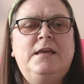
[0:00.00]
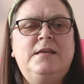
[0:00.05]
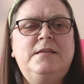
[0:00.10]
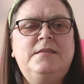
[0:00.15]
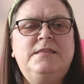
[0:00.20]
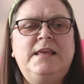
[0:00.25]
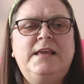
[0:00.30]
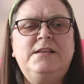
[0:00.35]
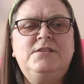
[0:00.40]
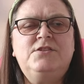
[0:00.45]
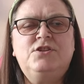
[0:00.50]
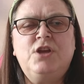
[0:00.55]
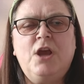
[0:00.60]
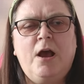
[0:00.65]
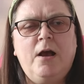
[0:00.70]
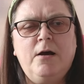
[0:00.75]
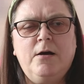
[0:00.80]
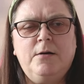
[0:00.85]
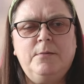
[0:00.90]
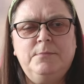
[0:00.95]
they're
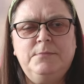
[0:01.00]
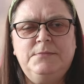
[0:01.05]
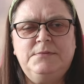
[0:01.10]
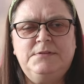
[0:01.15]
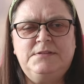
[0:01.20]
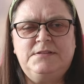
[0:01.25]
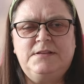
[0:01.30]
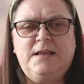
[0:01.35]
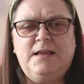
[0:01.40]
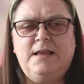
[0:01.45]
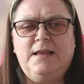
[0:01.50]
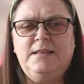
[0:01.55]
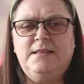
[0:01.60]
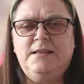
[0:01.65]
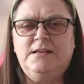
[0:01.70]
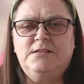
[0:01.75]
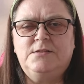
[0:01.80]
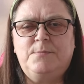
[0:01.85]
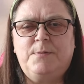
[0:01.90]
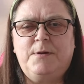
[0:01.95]
charms, and
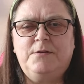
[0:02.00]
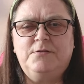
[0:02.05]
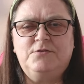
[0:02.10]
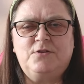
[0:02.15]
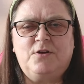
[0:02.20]
they're supposed